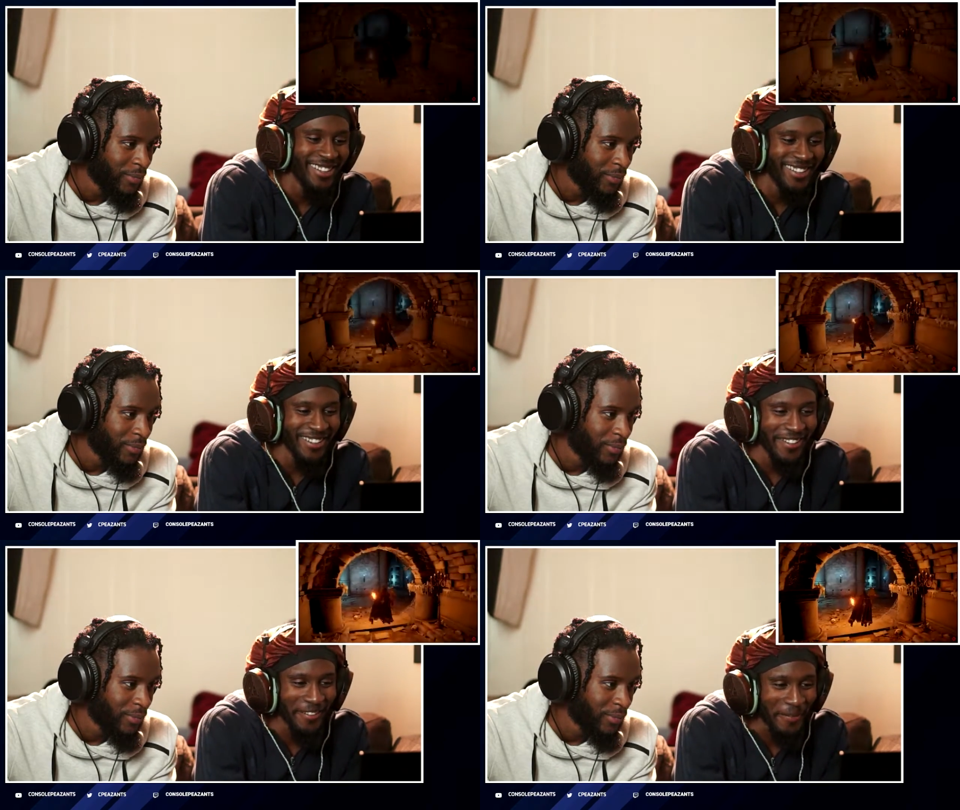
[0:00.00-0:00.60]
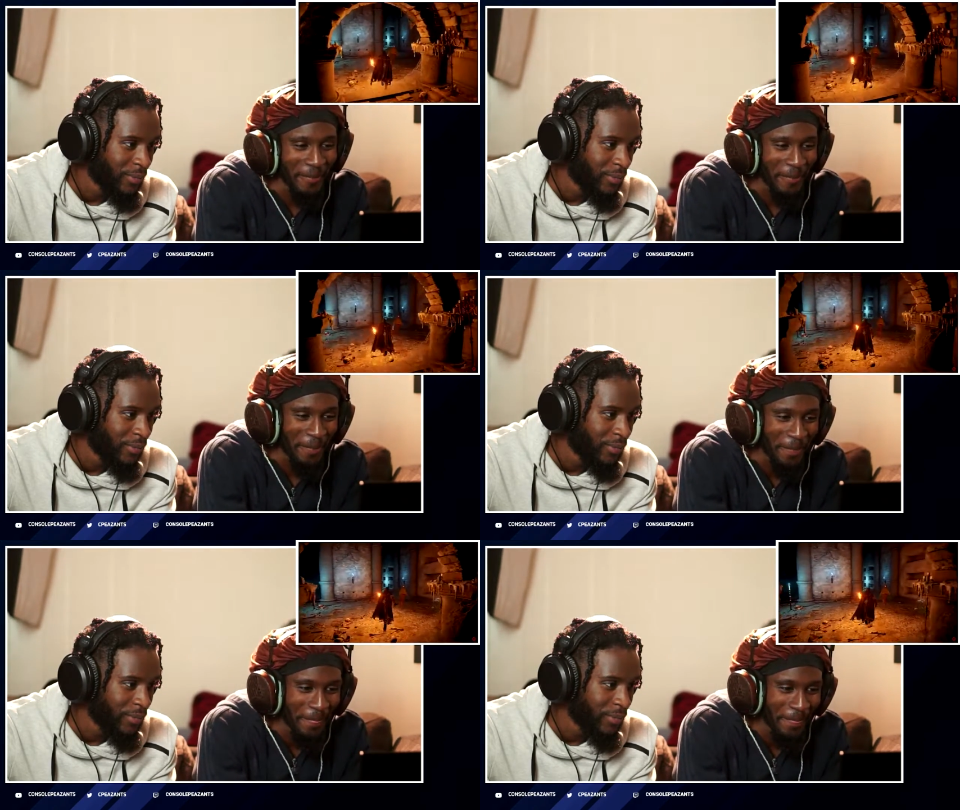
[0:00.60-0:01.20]

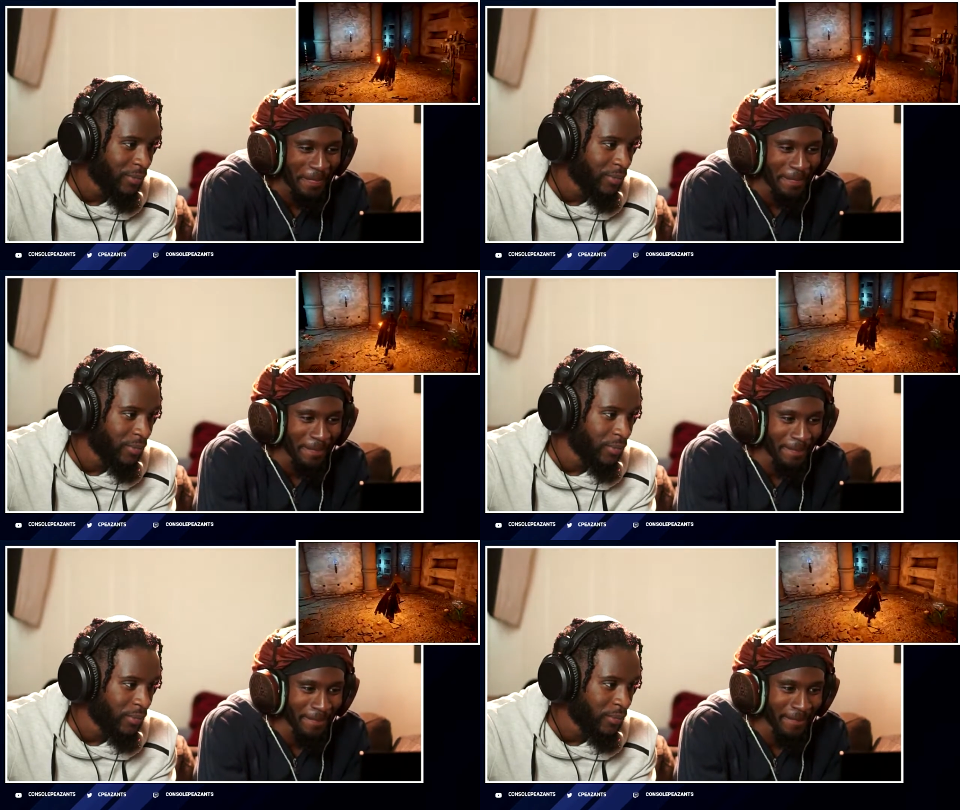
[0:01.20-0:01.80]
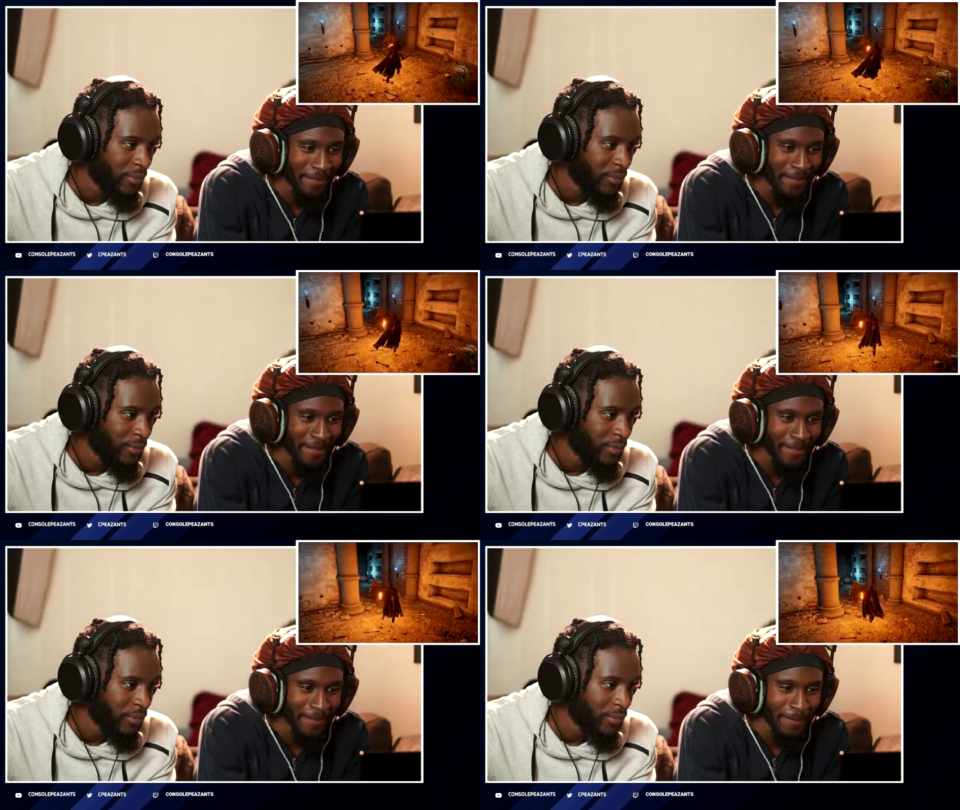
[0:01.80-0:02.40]

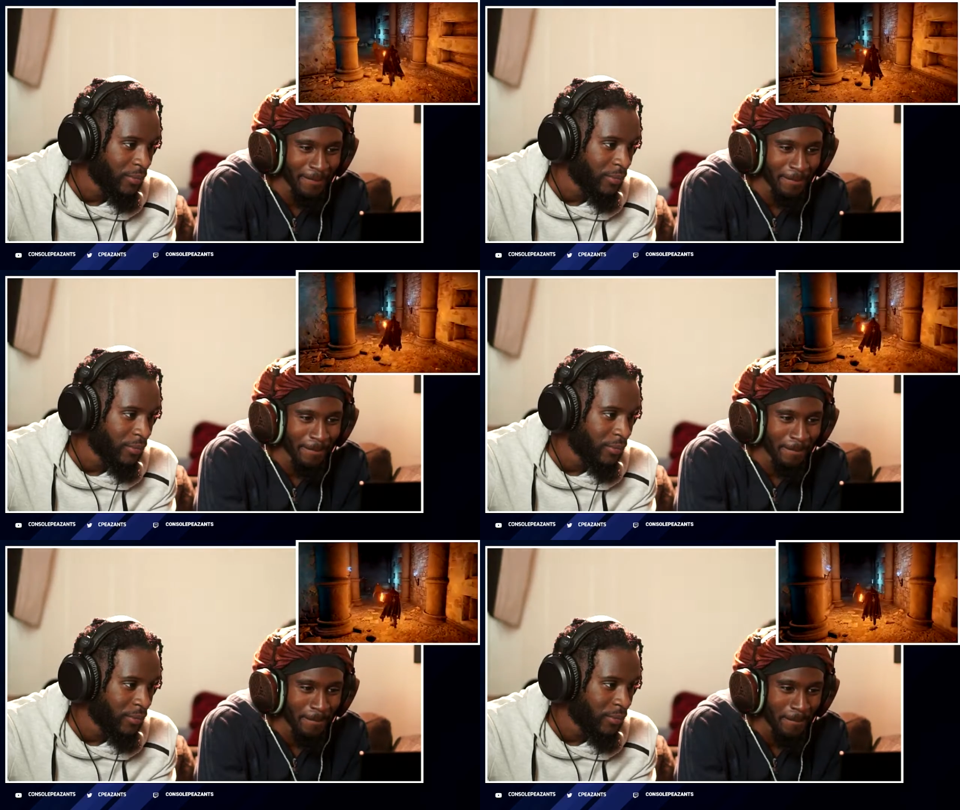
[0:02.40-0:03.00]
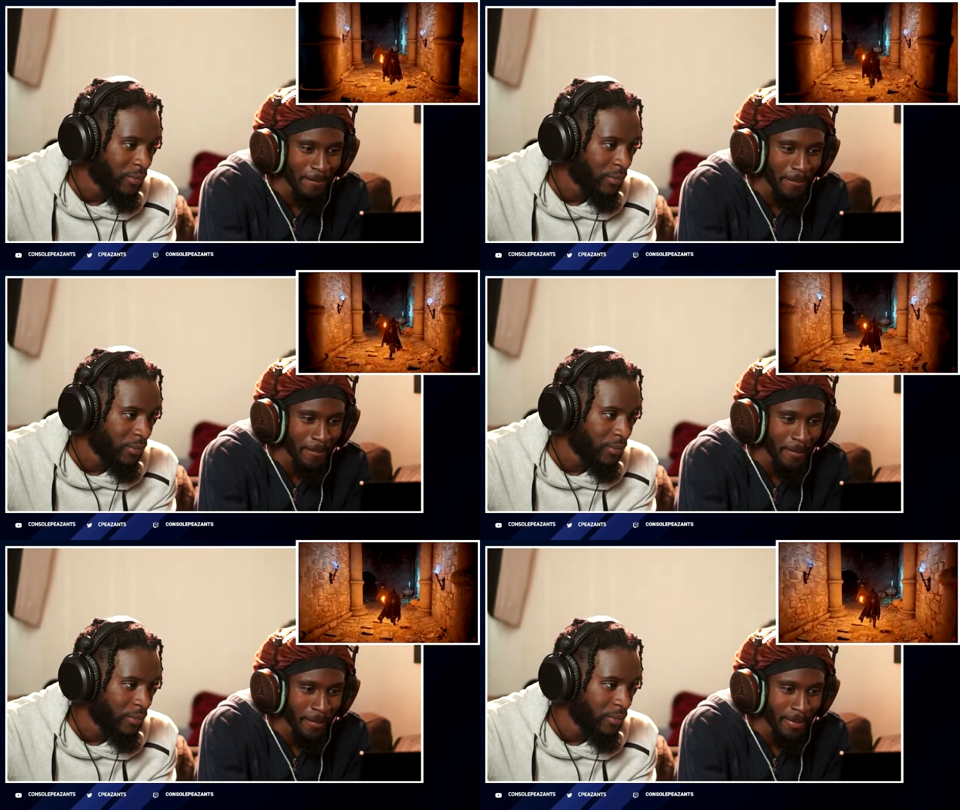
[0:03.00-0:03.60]

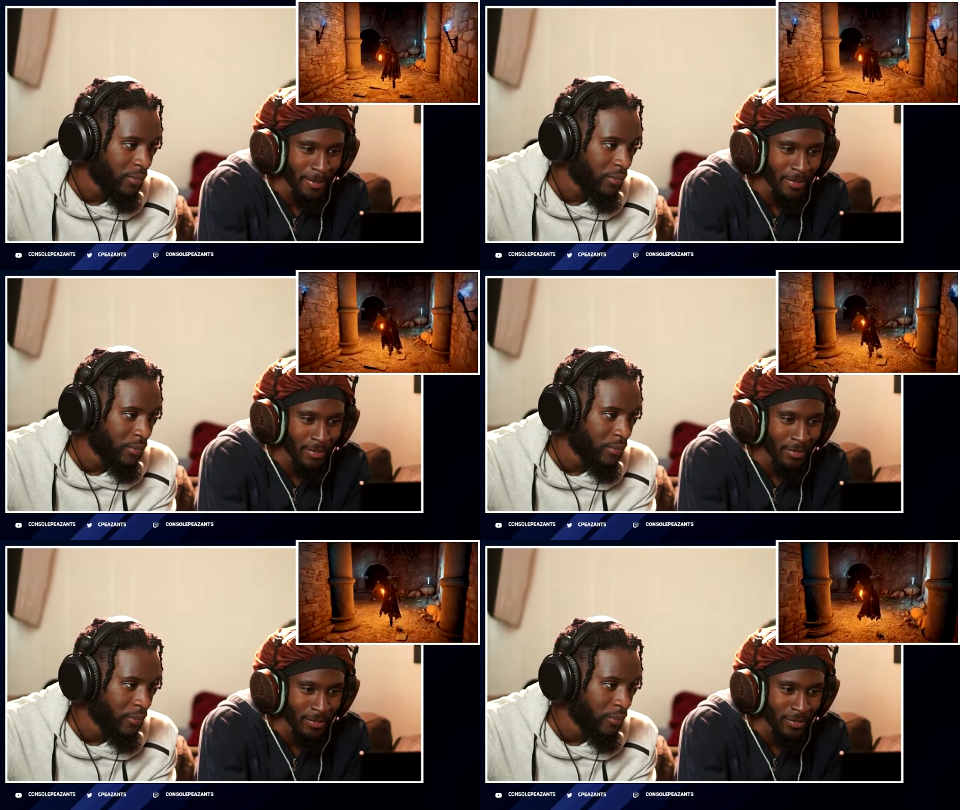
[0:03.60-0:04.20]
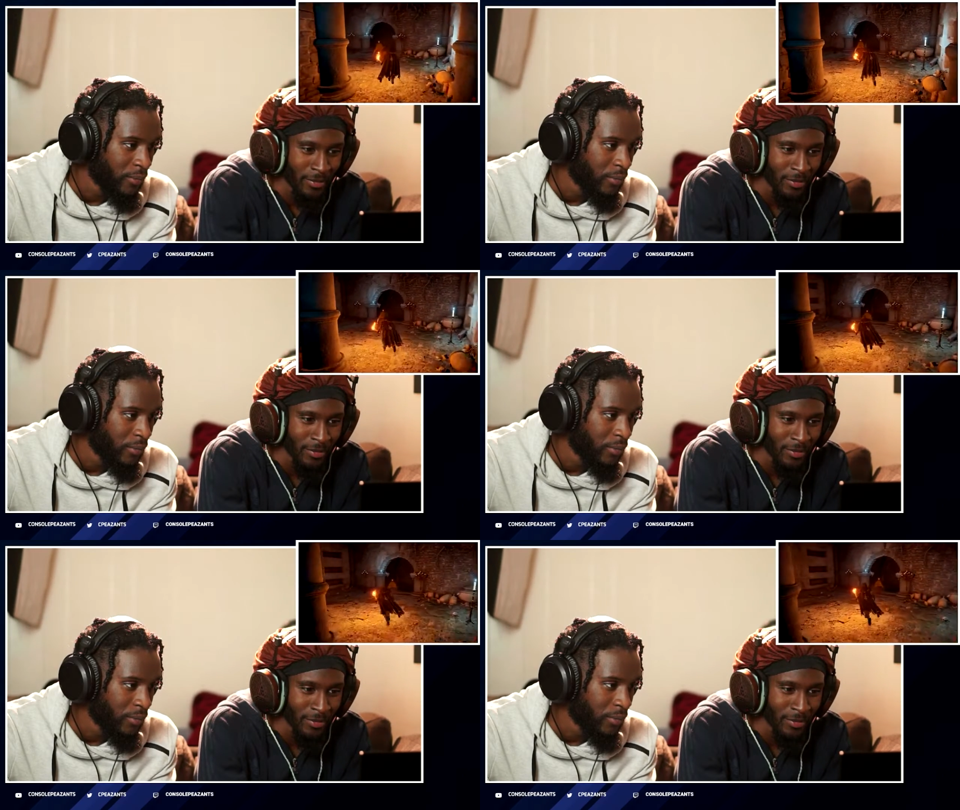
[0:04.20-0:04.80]

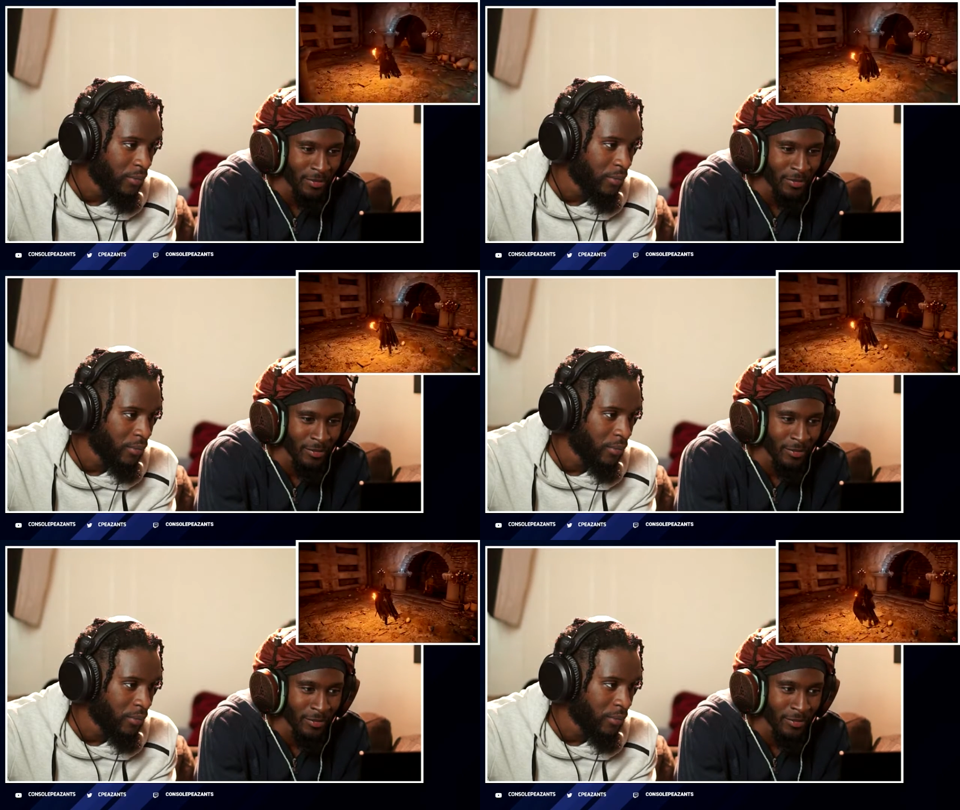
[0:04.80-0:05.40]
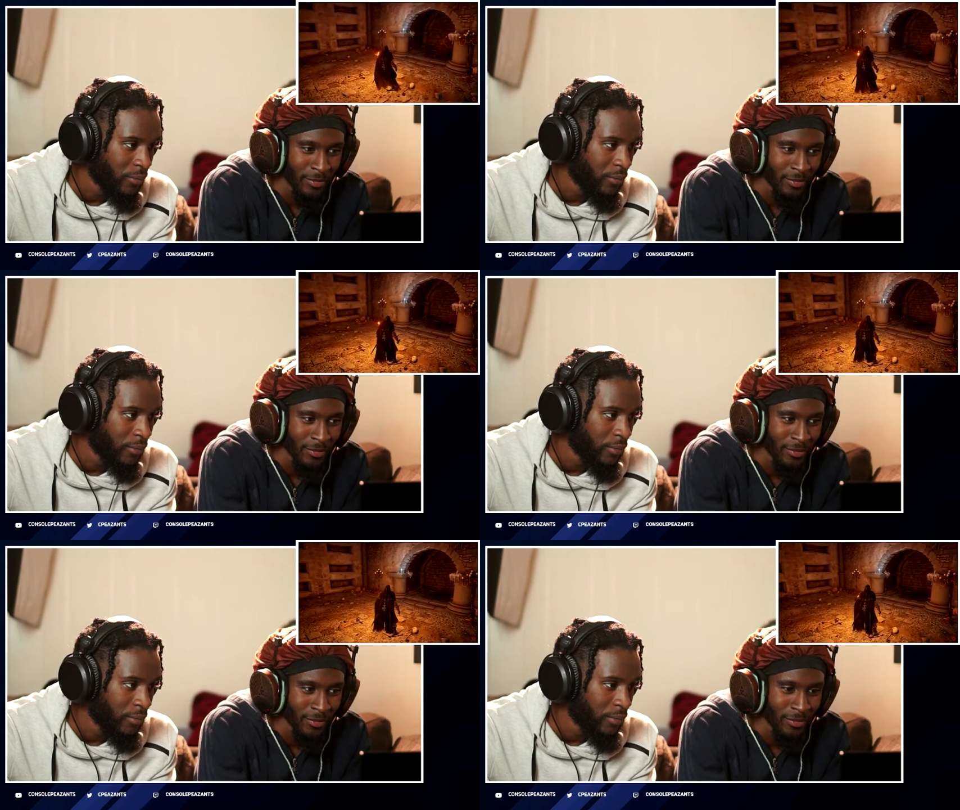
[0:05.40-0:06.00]

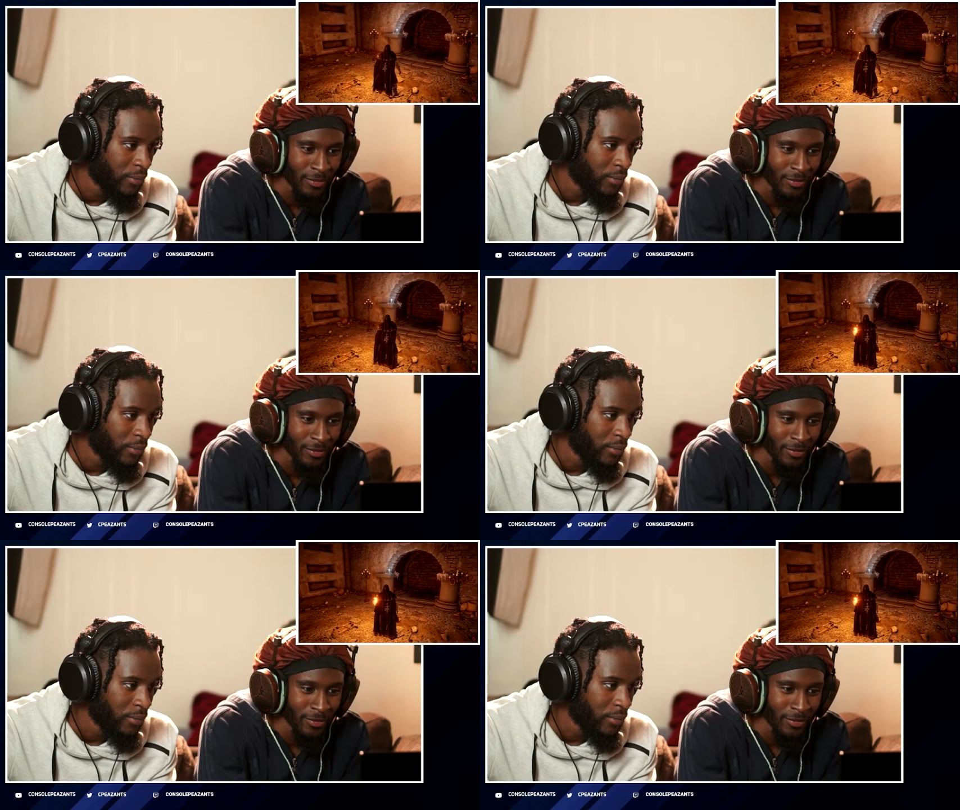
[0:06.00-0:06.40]
Nothing is said.